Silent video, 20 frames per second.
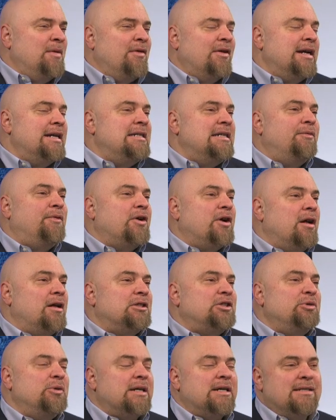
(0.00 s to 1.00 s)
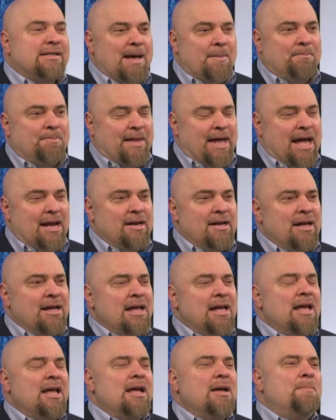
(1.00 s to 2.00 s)
very difficult to accept that.
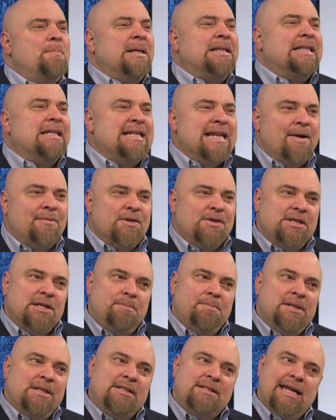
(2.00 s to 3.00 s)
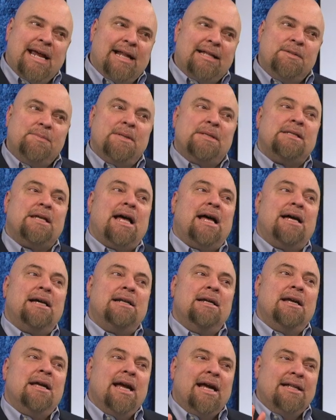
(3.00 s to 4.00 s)
But the devil simply stands
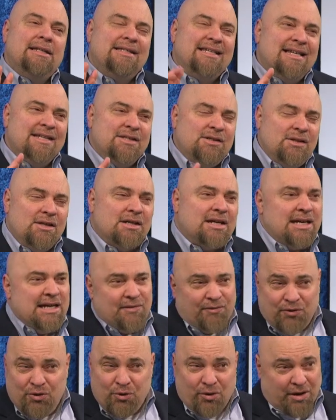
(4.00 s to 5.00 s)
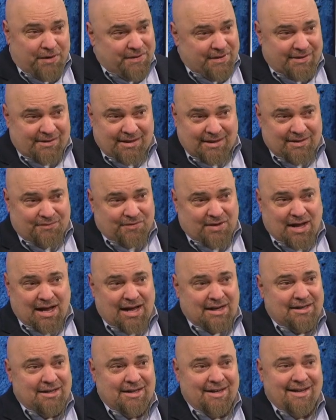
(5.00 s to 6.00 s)
beside and says, Look, if you are the Son of
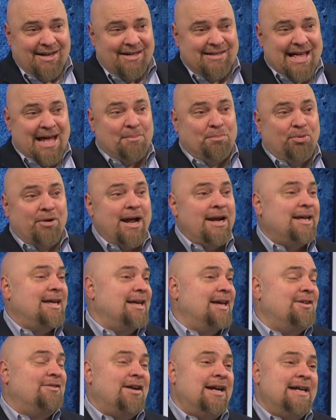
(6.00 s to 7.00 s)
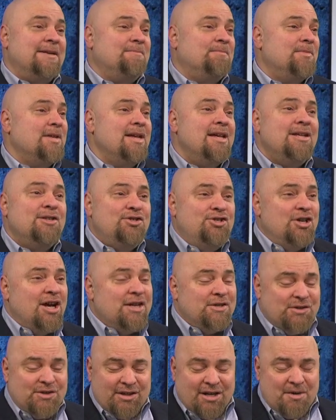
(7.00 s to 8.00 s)
God, that predicate, right?
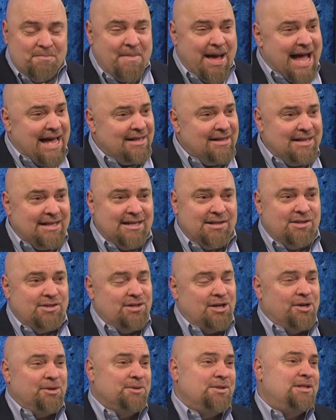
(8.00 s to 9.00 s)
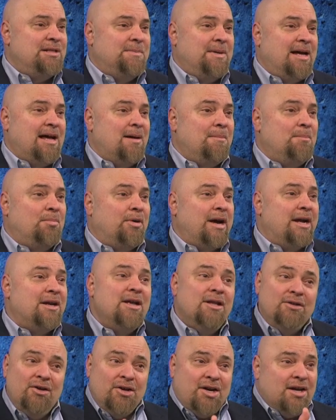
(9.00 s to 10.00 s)
Just command these stones to become bread.
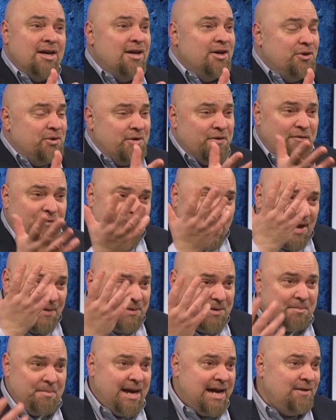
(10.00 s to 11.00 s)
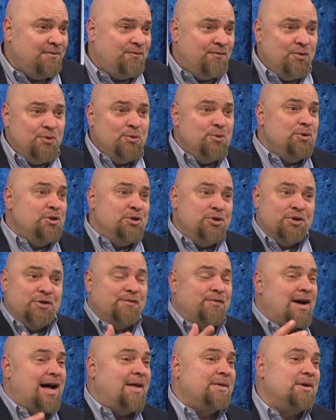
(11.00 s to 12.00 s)
Look, your father made food and your
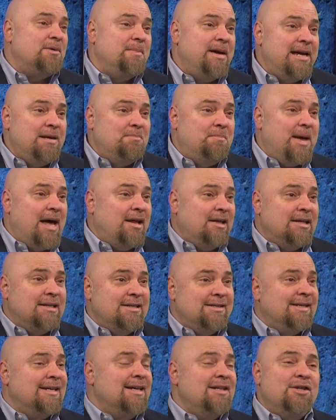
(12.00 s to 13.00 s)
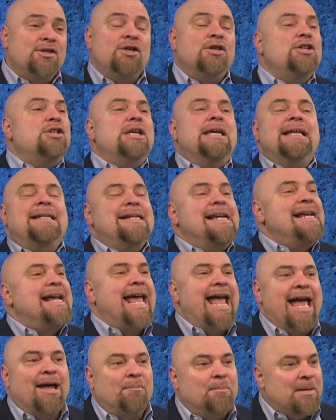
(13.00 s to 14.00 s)
father made bellies. The, eating
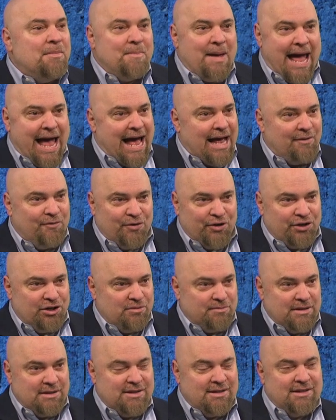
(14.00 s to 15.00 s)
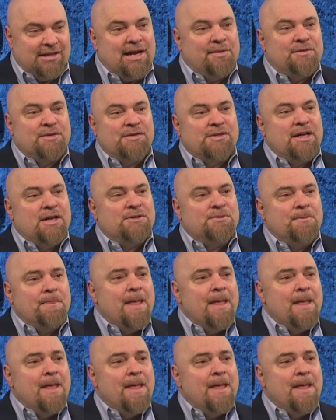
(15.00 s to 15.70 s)
can't be bad for humans, the devil says.